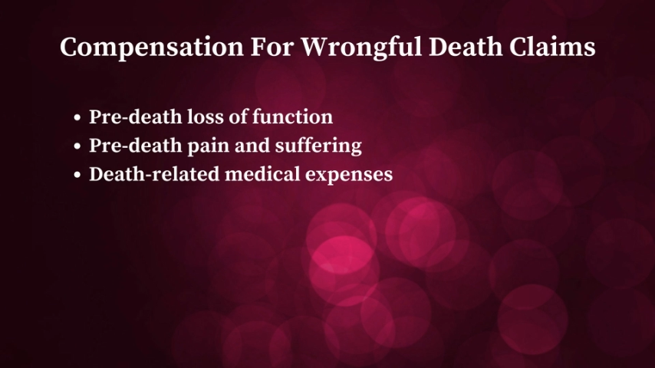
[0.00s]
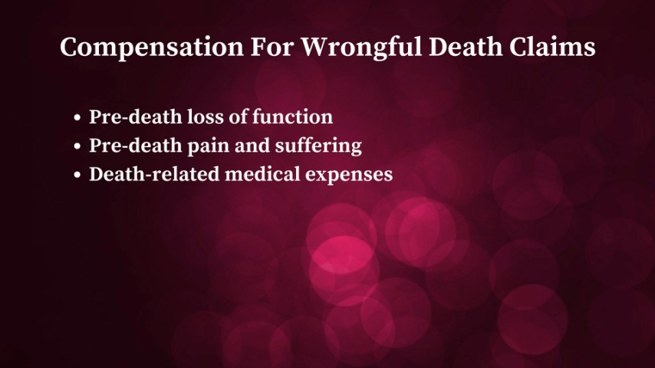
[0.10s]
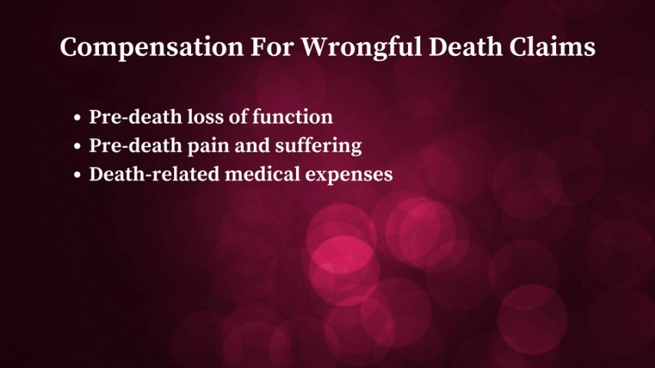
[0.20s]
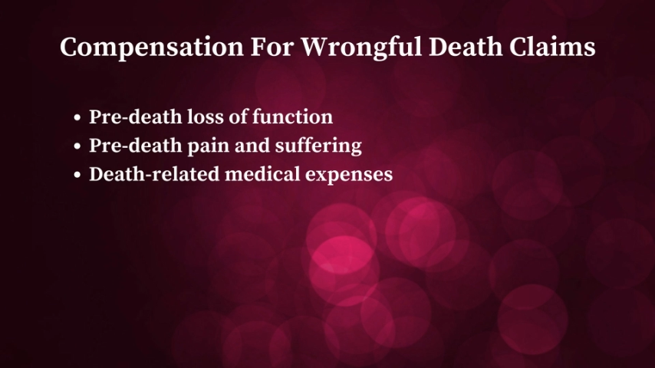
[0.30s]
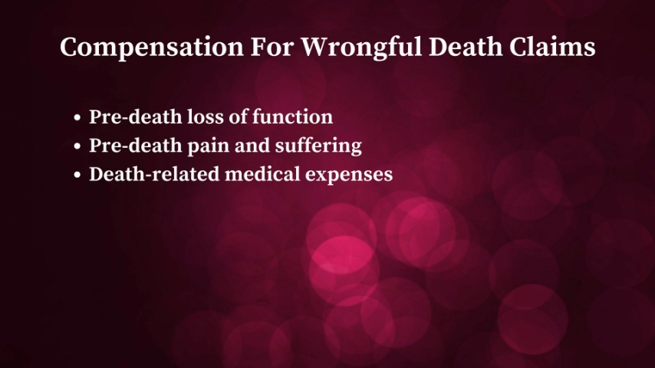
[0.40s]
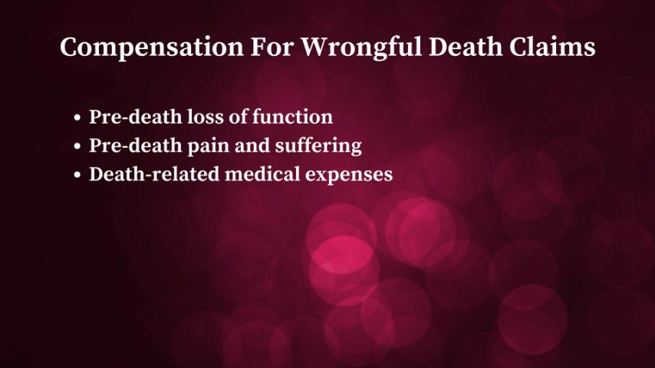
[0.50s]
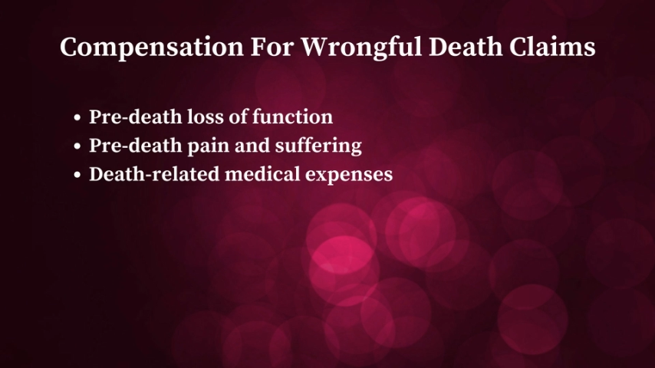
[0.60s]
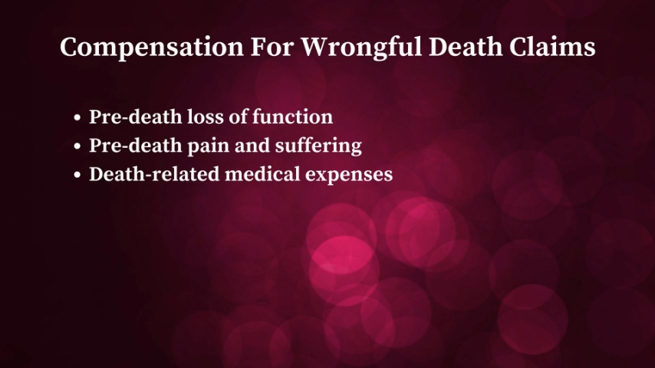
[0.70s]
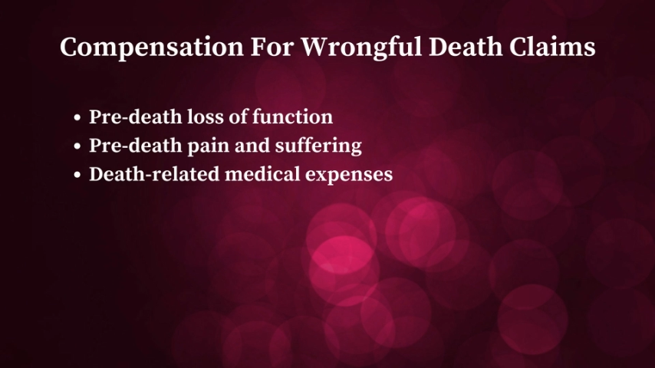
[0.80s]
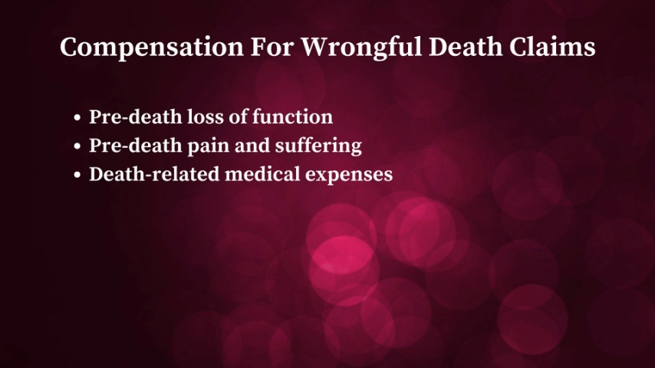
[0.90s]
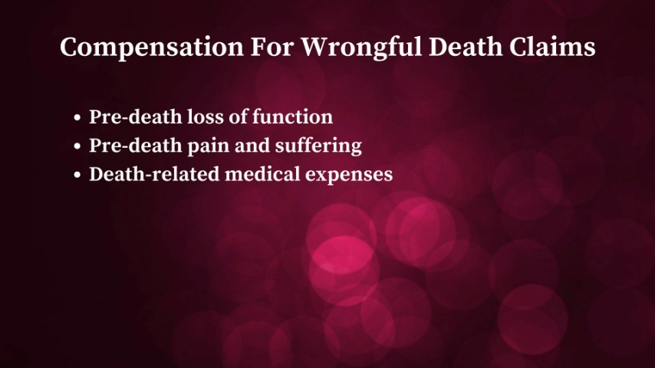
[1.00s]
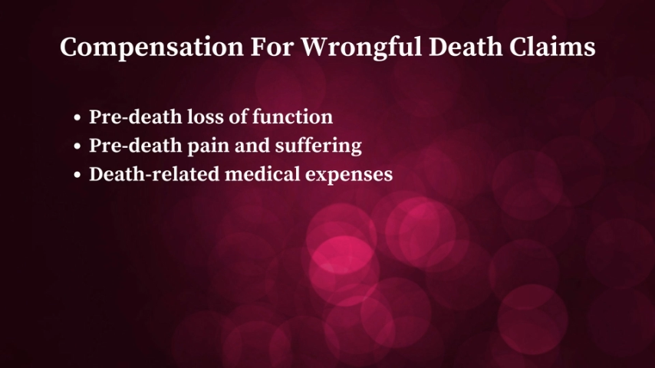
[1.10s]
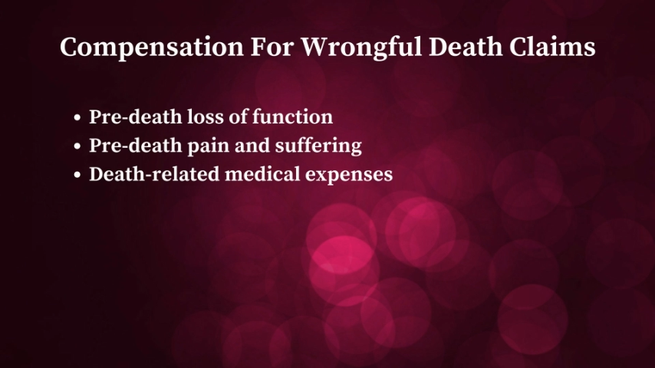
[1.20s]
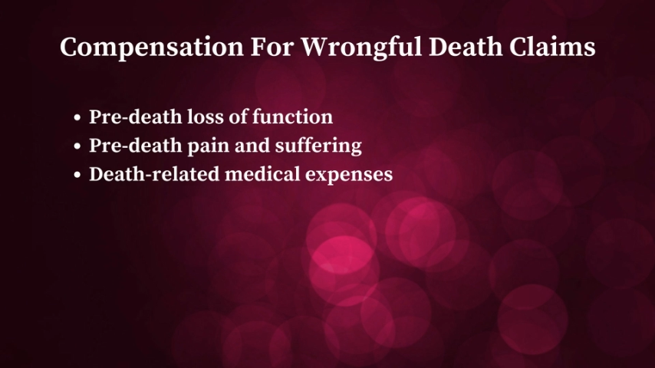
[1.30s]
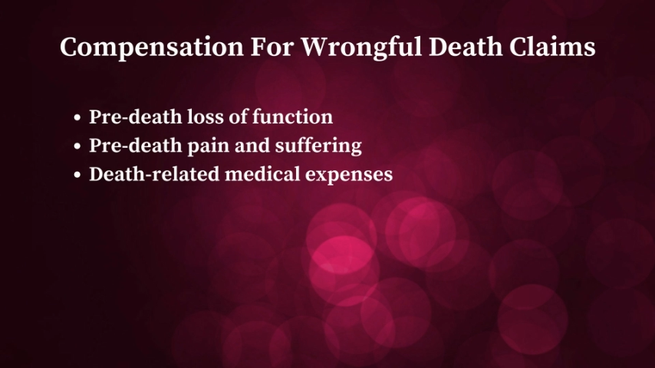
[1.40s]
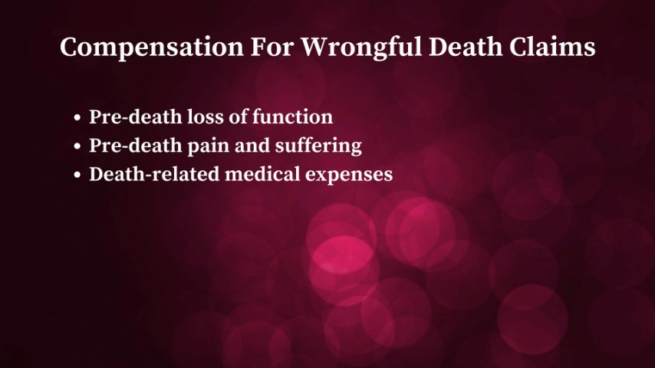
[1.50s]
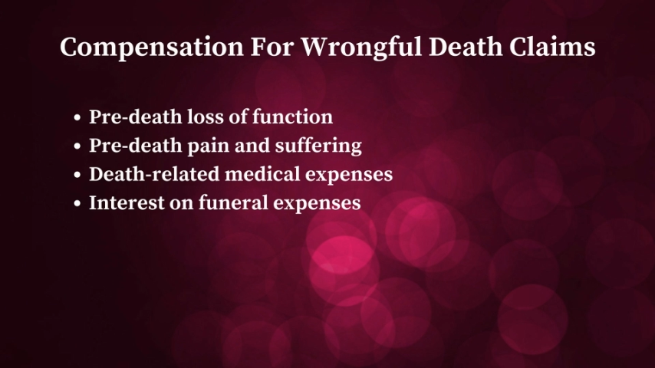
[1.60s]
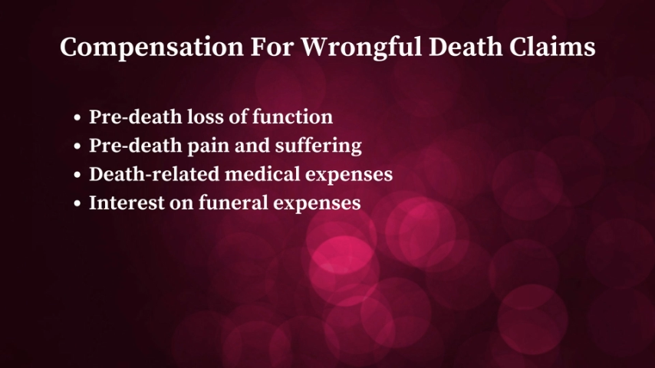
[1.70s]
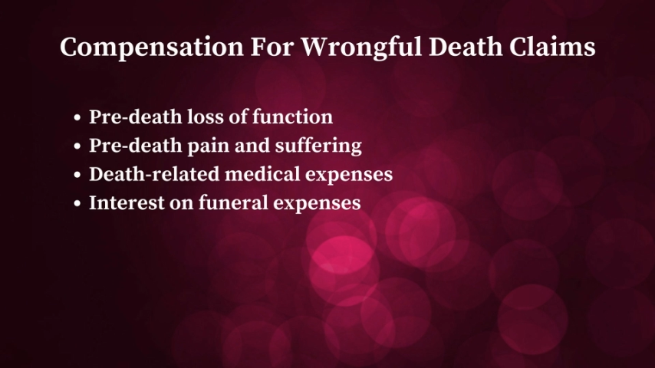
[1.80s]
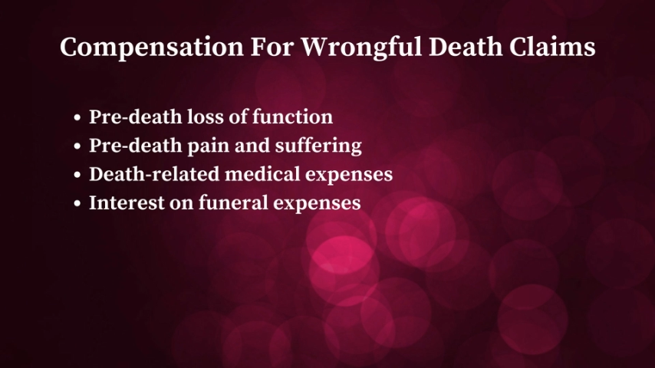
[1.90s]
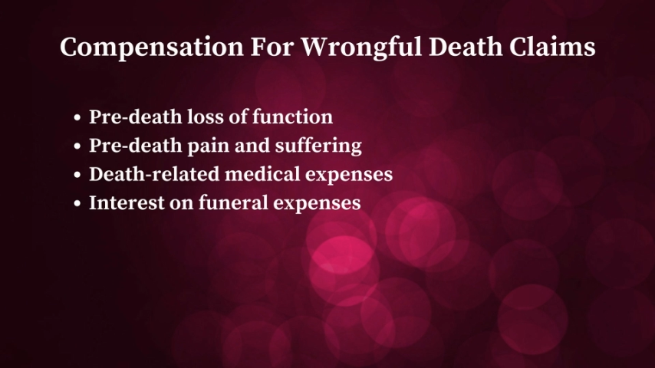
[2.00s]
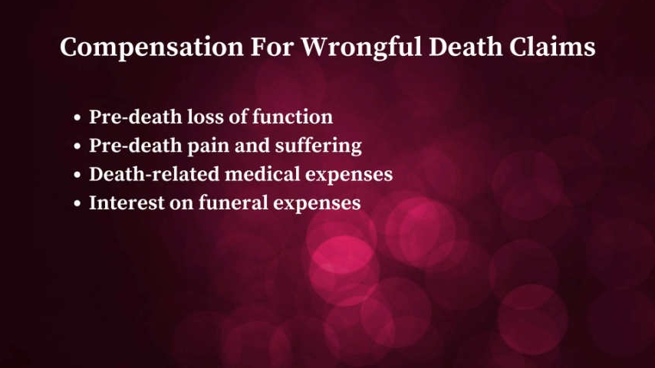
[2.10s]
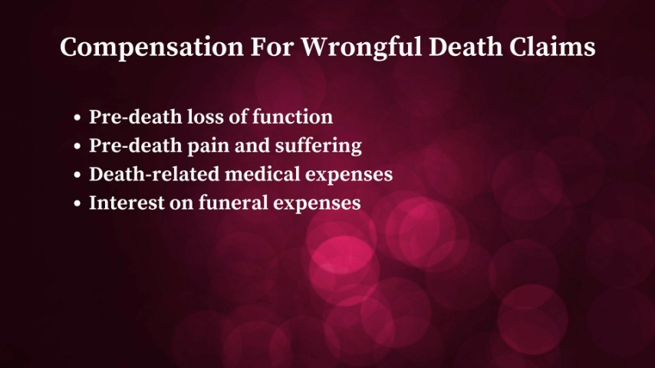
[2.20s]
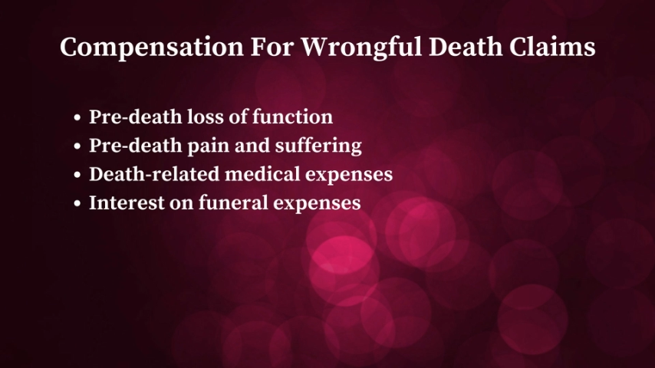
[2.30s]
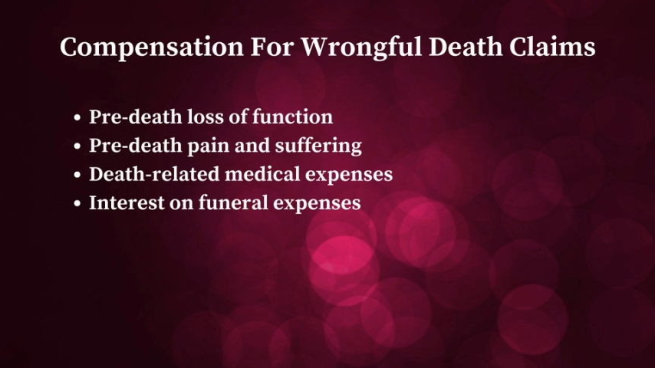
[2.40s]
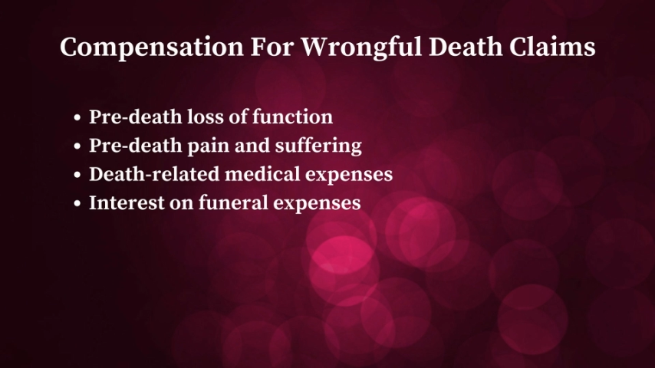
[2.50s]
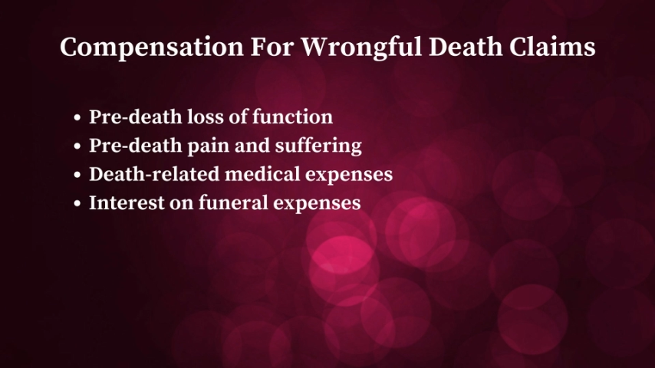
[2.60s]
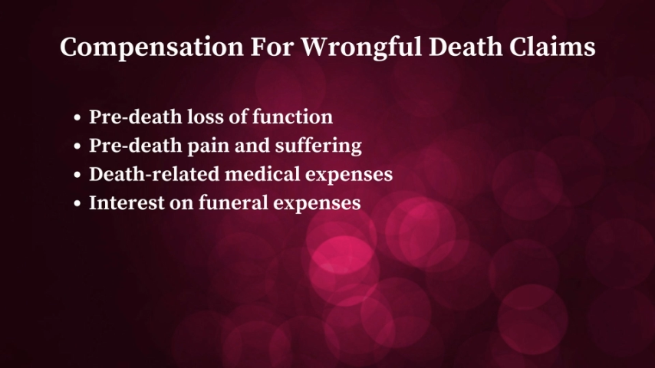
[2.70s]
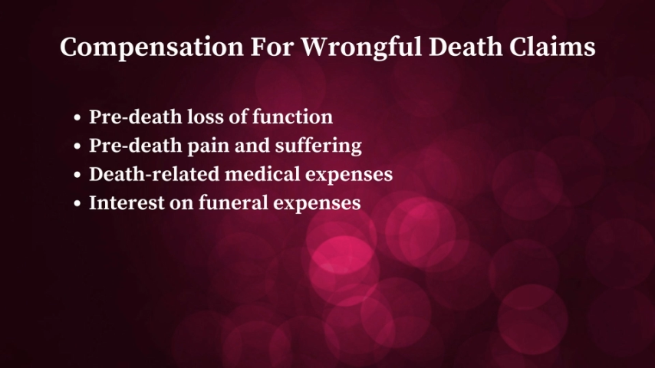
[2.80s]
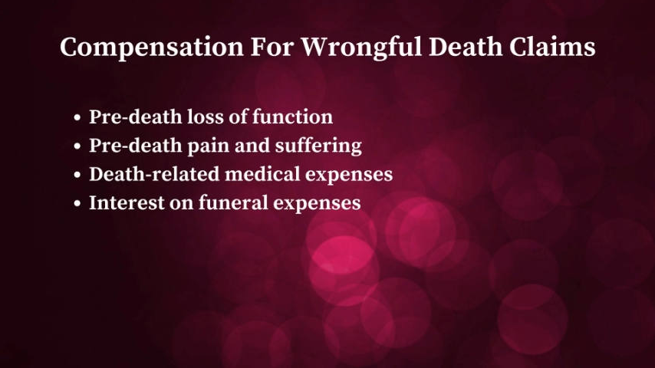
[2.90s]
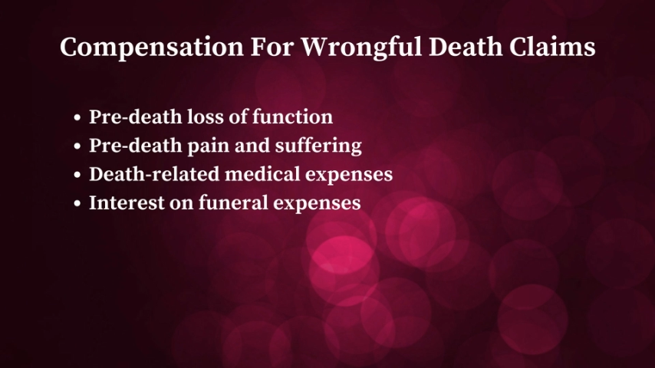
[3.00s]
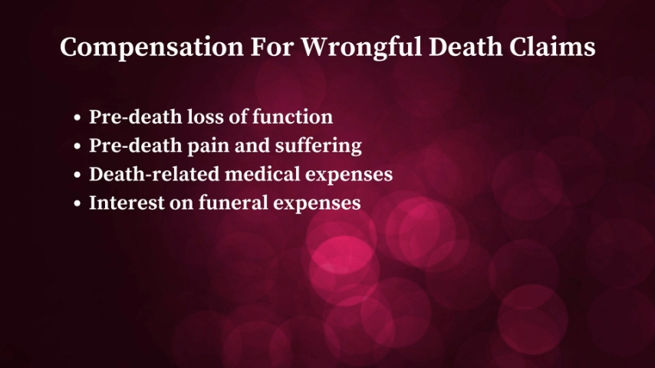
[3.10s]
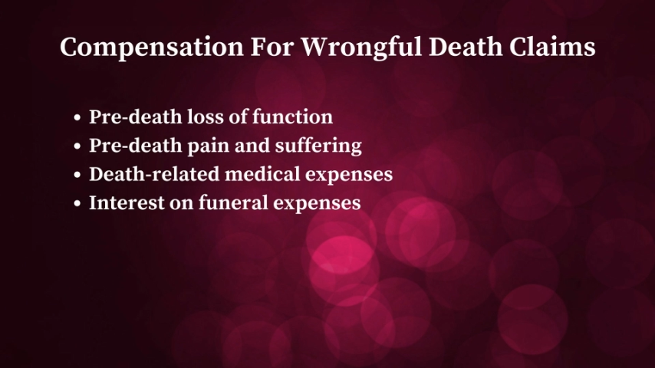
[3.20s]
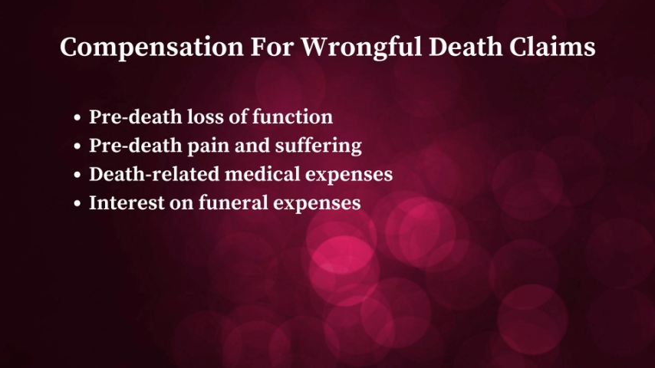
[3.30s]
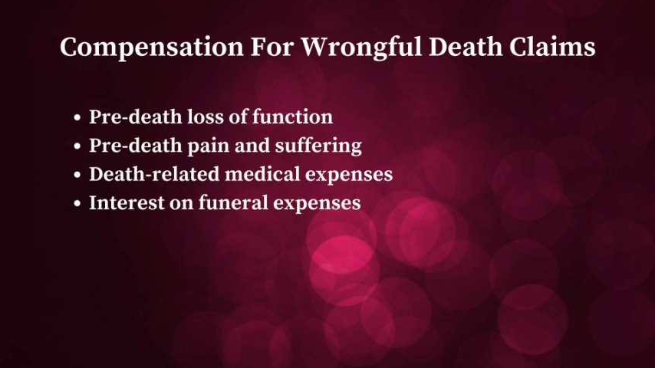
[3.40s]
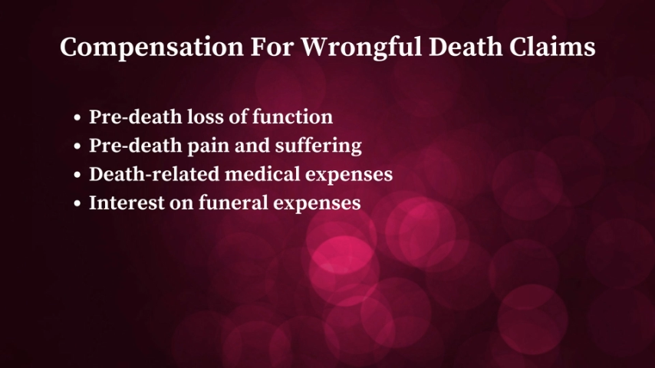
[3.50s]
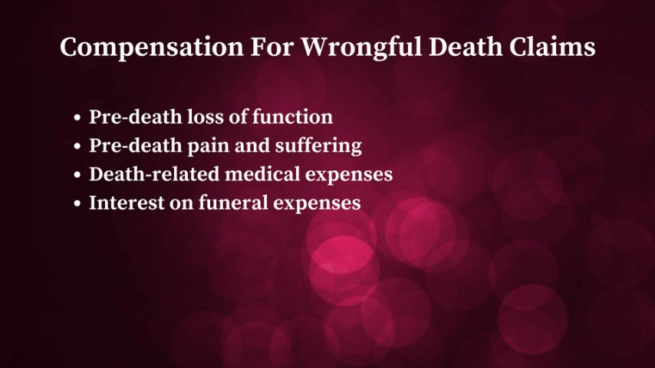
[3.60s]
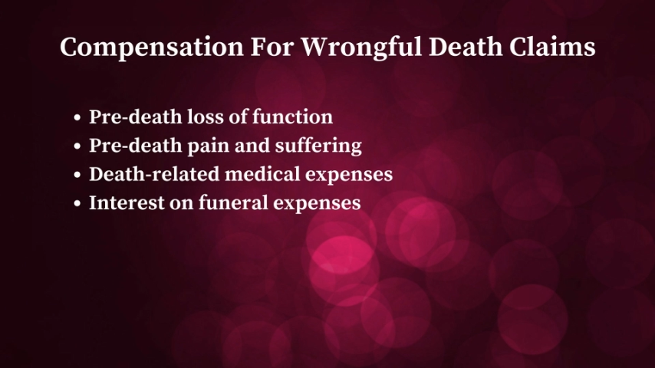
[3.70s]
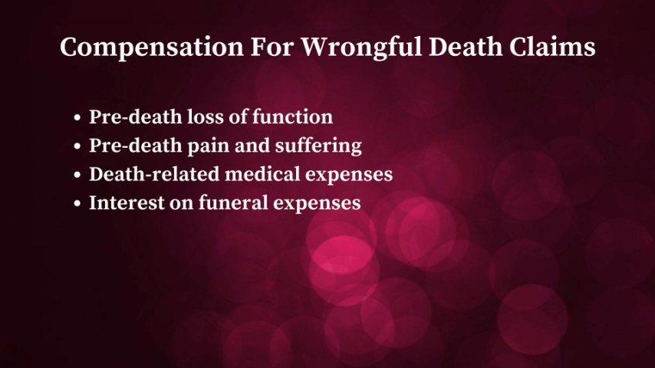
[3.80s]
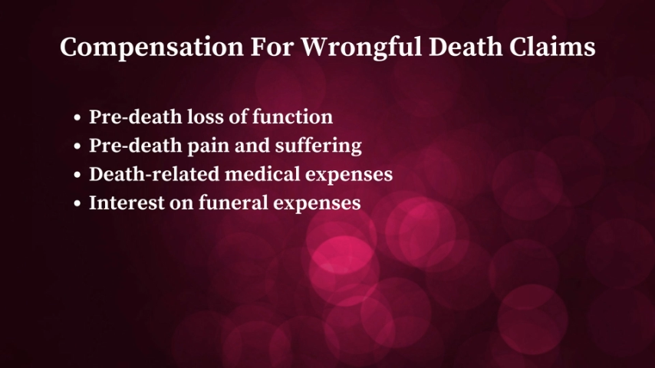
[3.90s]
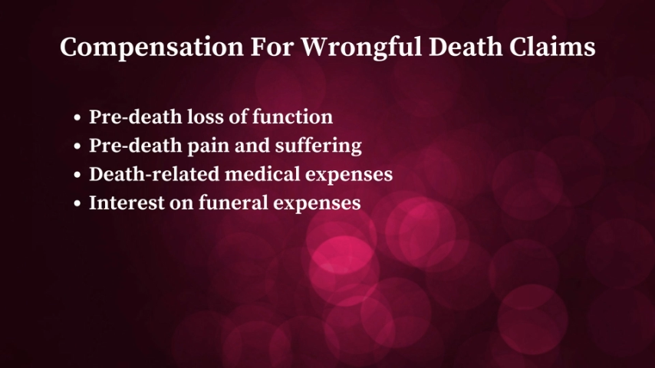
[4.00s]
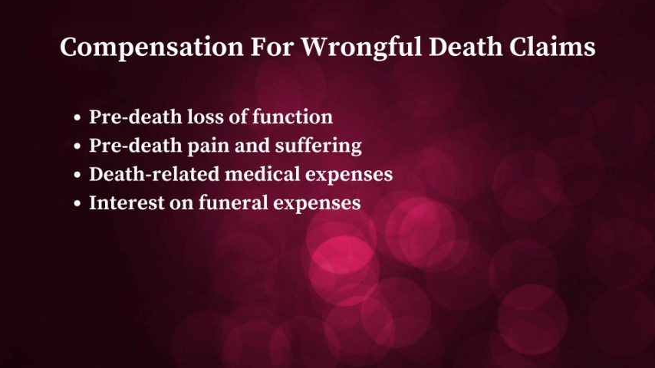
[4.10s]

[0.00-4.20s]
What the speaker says: Nobody's mouth can be seen.